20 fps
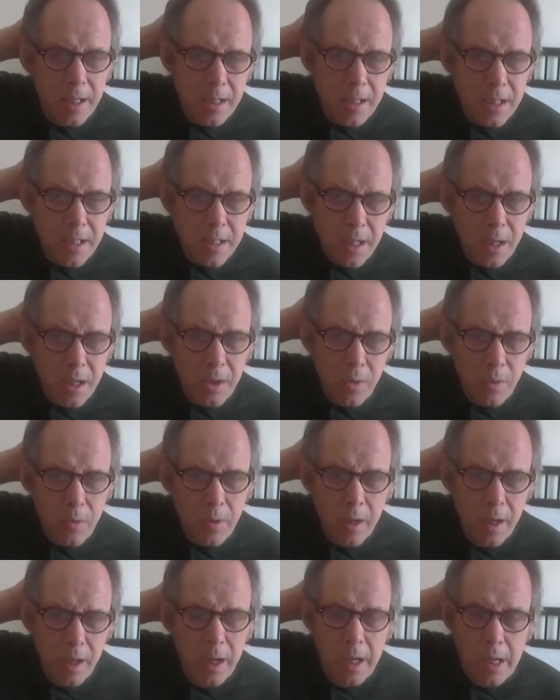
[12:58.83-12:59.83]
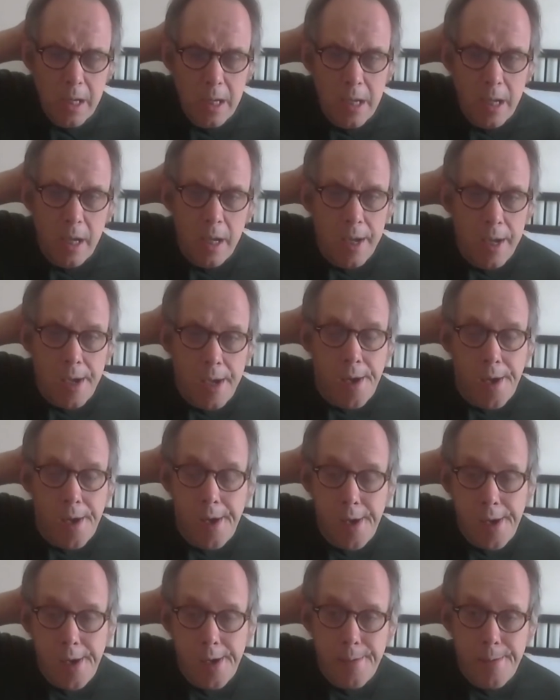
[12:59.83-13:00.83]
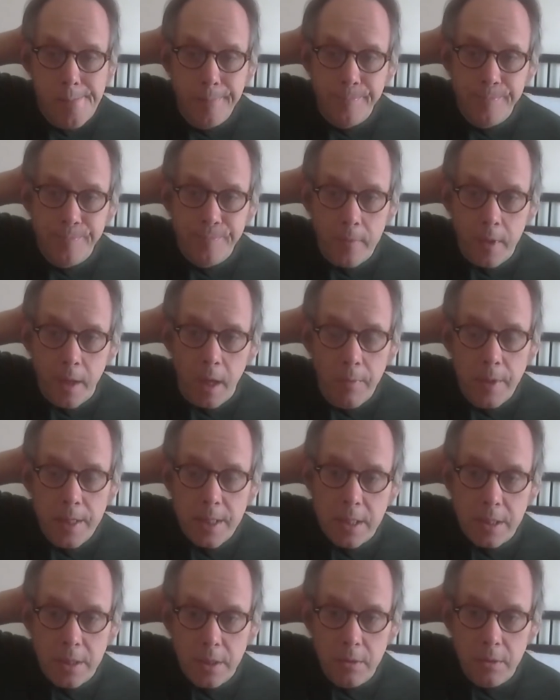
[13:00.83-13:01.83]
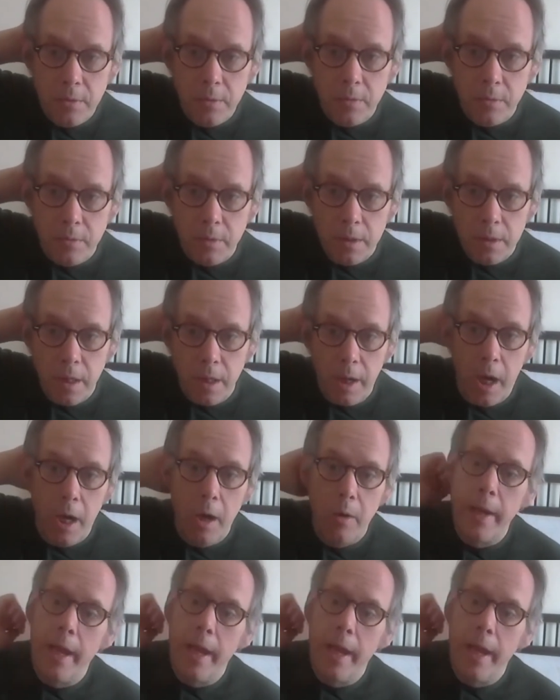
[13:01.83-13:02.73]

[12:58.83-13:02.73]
So I went to I